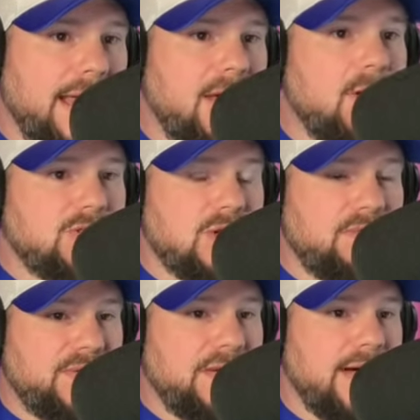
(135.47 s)
But I
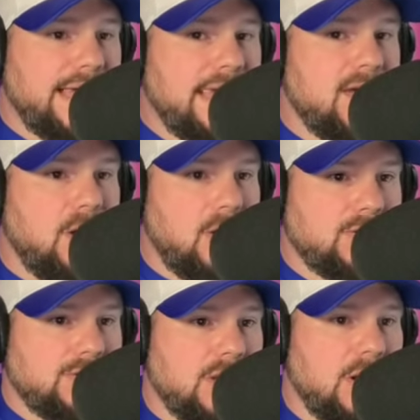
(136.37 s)
also feel like he
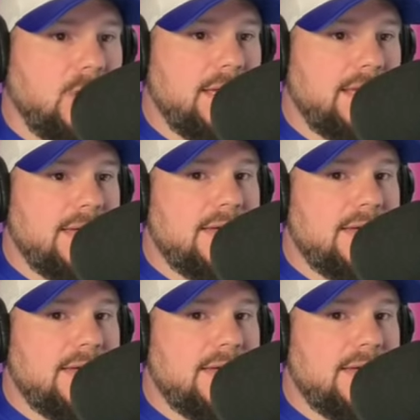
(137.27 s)
also